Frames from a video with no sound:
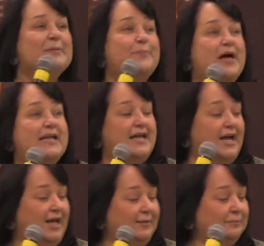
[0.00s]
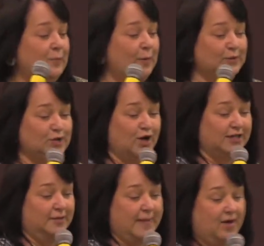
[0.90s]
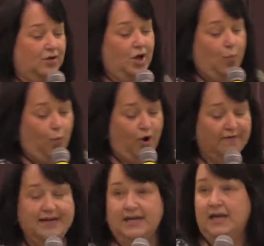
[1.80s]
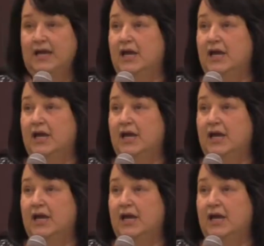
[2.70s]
but we were talking about warring